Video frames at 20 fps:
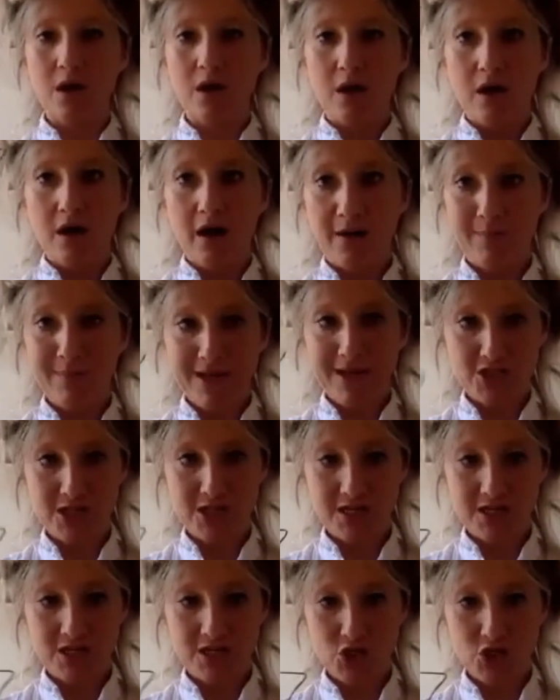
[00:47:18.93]
I'm actually
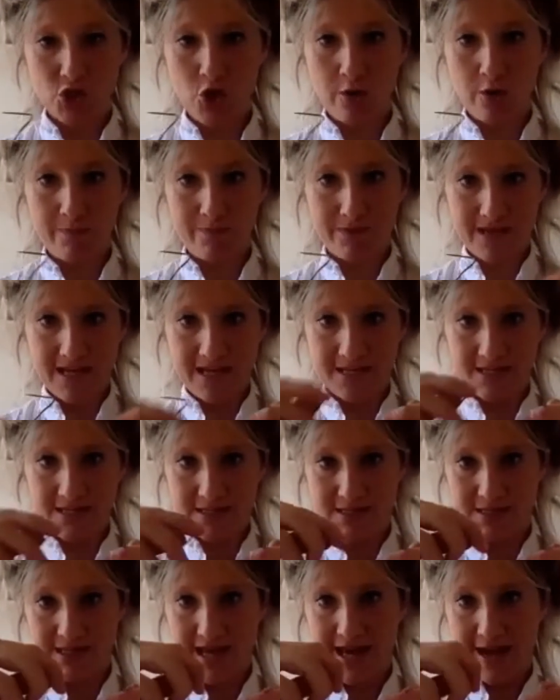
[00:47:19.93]
going to chop
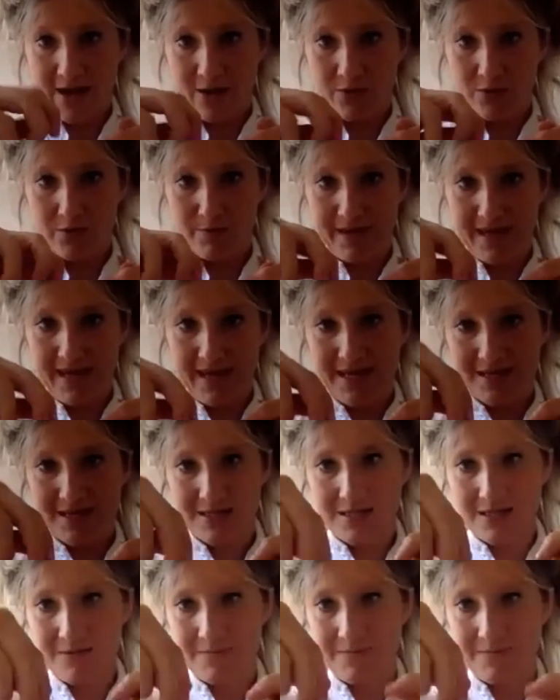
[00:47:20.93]
this down a bit.